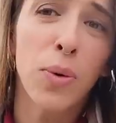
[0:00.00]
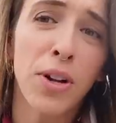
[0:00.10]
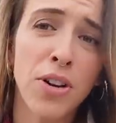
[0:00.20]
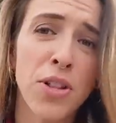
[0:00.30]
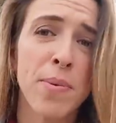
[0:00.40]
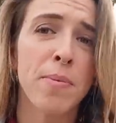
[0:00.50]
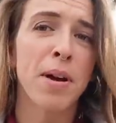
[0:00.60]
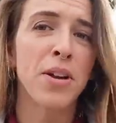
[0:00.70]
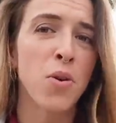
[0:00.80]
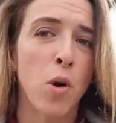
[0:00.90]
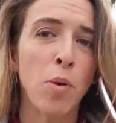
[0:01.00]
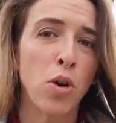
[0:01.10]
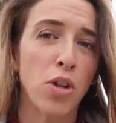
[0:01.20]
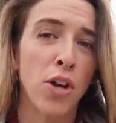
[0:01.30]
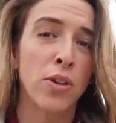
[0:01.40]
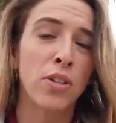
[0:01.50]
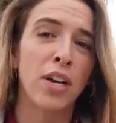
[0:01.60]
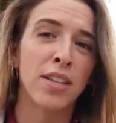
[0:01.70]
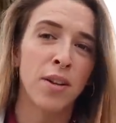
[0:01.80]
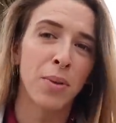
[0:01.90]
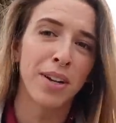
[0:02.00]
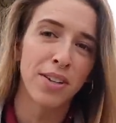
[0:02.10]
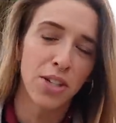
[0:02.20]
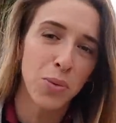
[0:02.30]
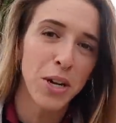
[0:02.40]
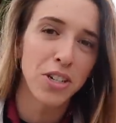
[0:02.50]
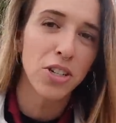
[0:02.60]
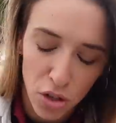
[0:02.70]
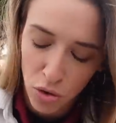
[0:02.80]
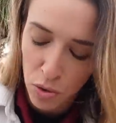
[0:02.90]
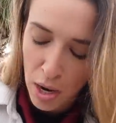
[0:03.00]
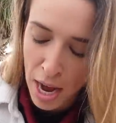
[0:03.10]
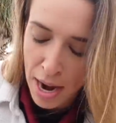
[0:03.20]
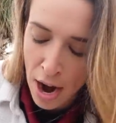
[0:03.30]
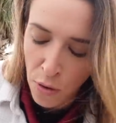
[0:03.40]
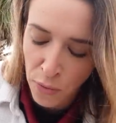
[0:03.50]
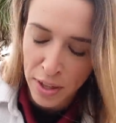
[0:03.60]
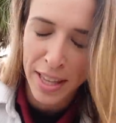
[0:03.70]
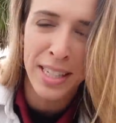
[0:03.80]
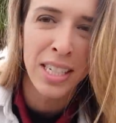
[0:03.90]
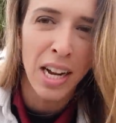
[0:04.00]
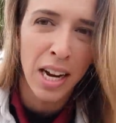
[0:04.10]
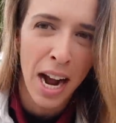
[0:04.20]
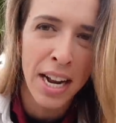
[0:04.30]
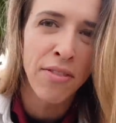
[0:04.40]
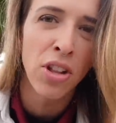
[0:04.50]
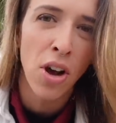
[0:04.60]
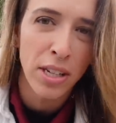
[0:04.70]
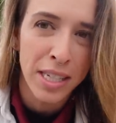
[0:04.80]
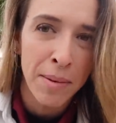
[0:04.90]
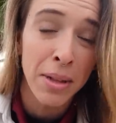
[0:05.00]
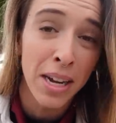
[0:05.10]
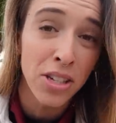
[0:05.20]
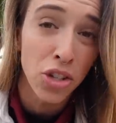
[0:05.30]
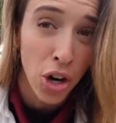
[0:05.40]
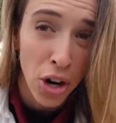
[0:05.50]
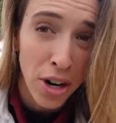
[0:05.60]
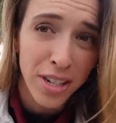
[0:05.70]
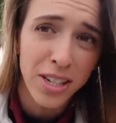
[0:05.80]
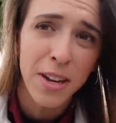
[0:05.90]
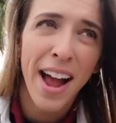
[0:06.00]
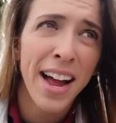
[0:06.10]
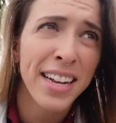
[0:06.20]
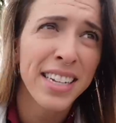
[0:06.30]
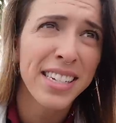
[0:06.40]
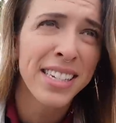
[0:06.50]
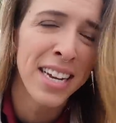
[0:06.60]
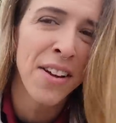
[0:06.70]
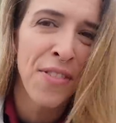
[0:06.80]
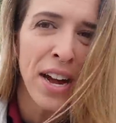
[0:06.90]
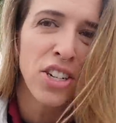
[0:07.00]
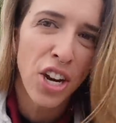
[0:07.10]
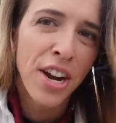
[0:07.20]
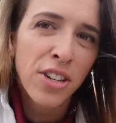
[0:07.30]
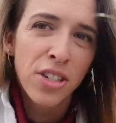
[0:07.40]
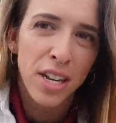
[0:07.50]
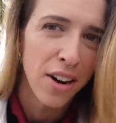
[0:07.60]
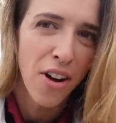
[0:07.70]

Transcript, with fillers: we're gonna do them in my normal clothes and then we're gonna switch to an outfit that's kind of along the same lines as hers and see if that changes it at